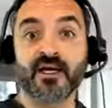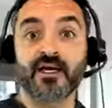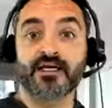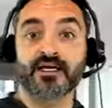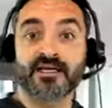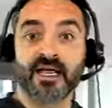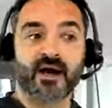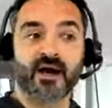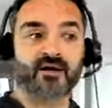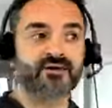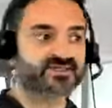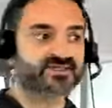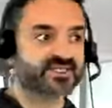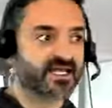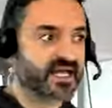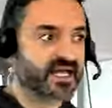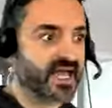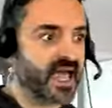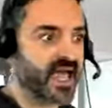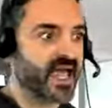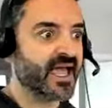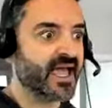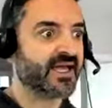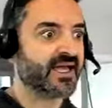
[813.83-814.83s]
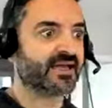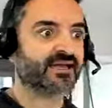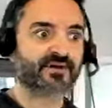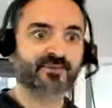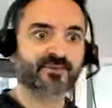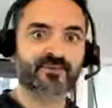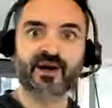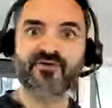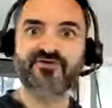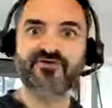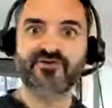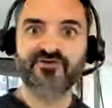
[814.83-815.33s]
Now it's like, hey, you're
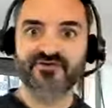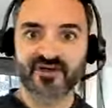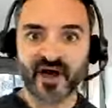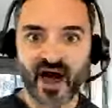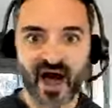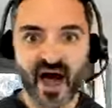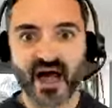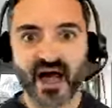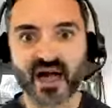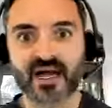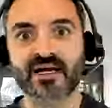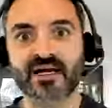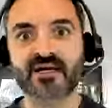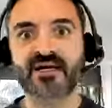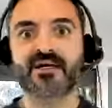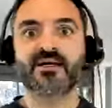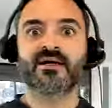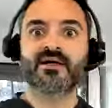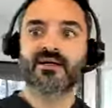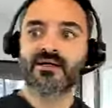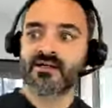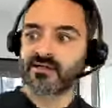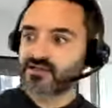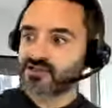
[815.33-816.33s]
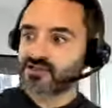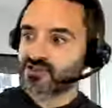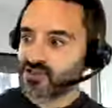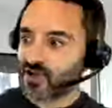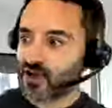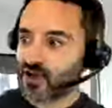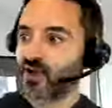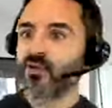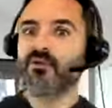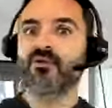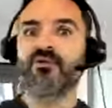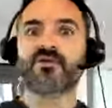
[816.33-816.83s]
about to die.
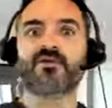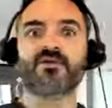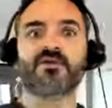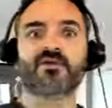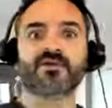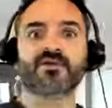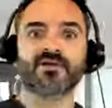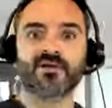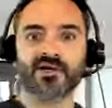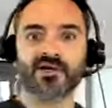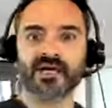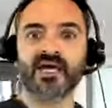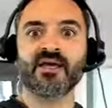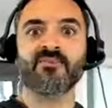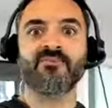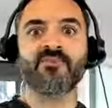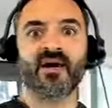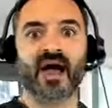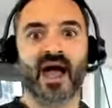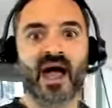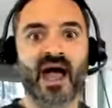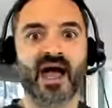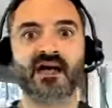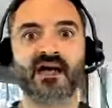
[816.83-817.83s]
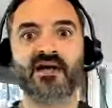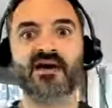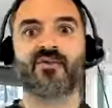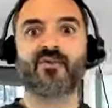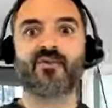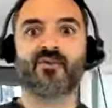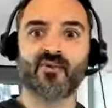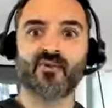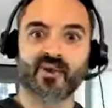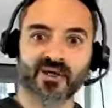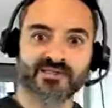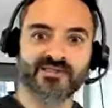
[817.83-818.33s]
So looking back,
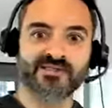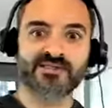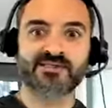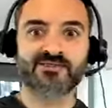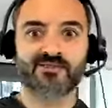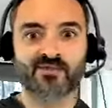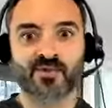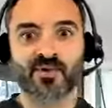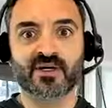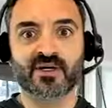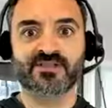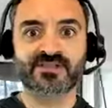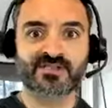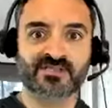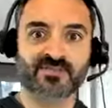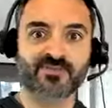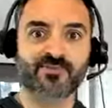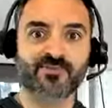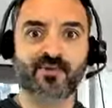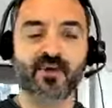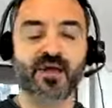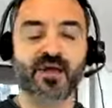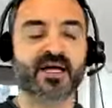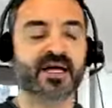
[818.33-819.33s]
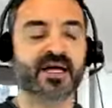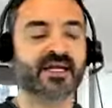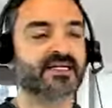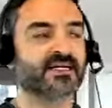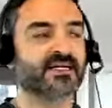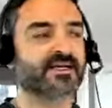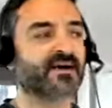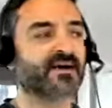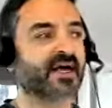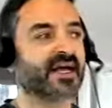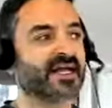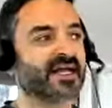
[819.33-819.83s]
what's what's the point? And
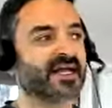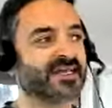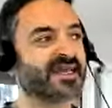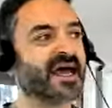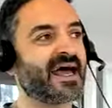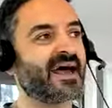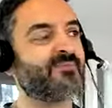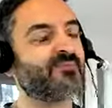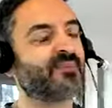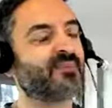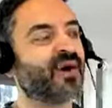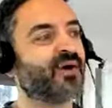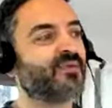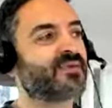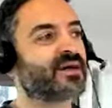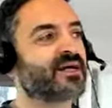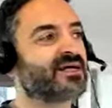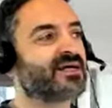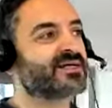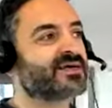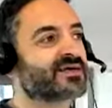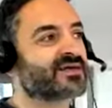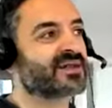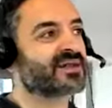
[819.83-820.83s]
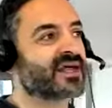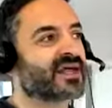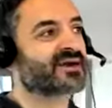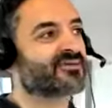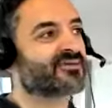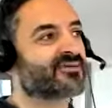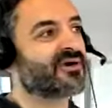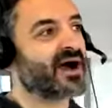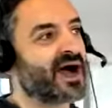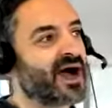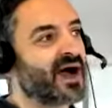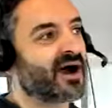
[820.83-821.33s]
you're in that moment, you're like,
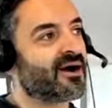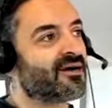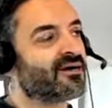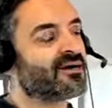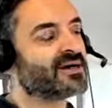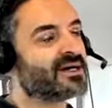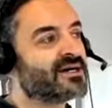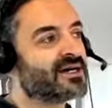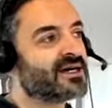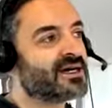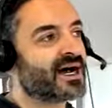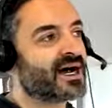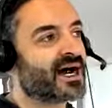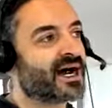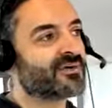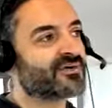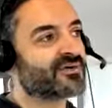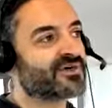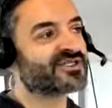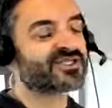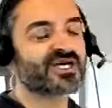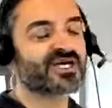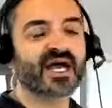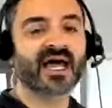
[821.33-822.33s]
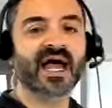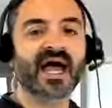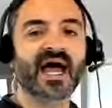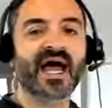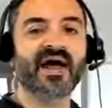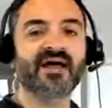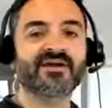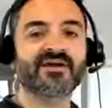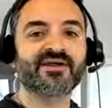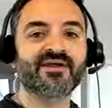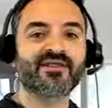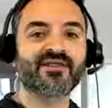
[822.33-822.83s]
wow, I wish I
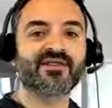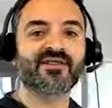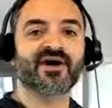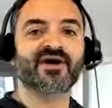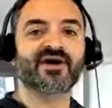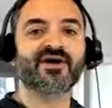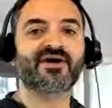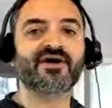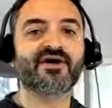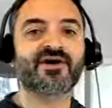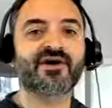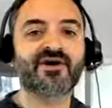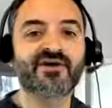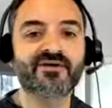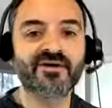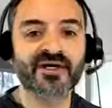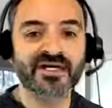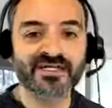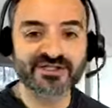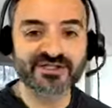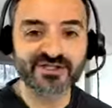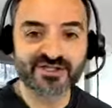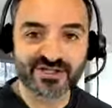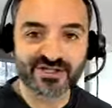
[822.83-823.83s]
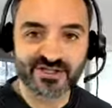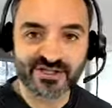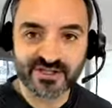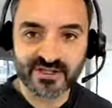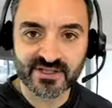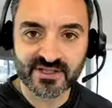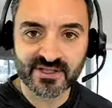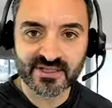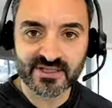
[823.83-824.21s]
had the courage